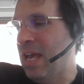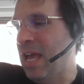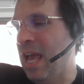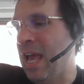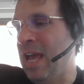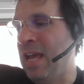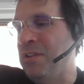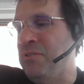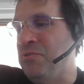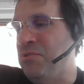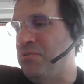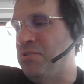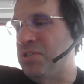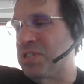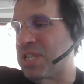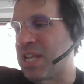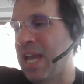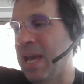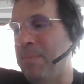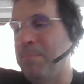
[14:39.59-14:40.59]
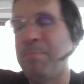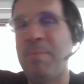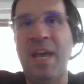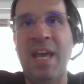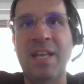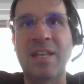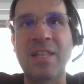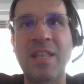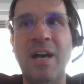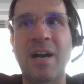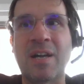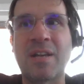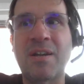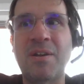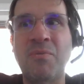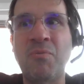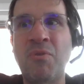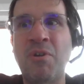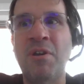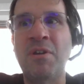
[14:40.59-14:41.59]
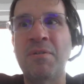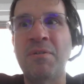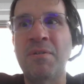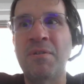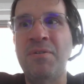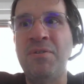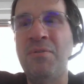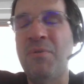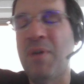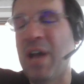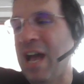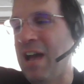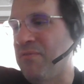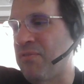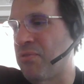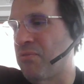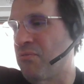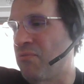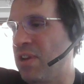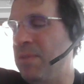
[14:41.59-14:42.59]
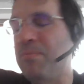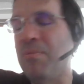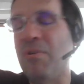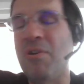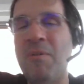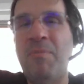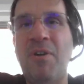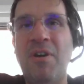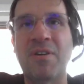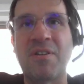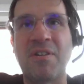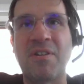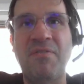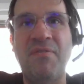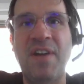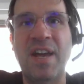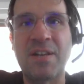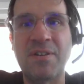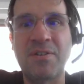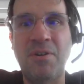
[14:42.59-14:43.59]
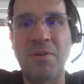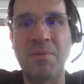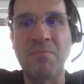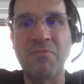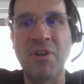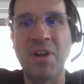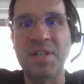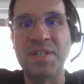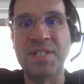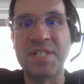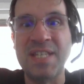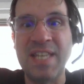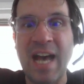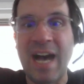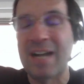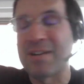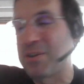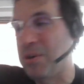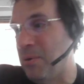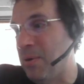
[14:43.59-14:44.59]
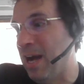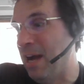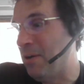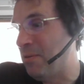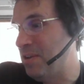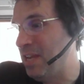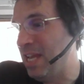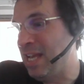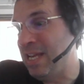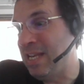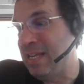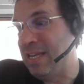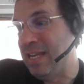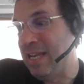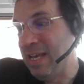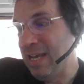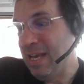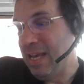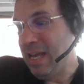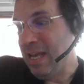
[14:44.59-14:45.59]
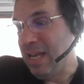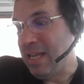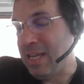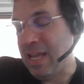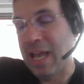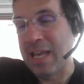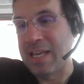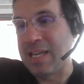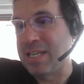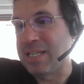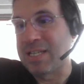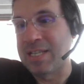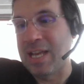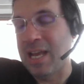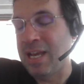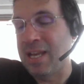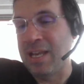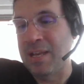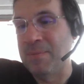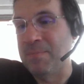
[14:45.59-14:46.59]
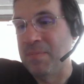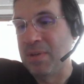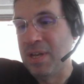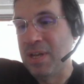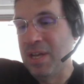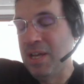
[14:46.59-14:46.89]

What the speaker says: and you just get bad luck where you have 3 ballpark effect home runs not go out in Yankee Stadium.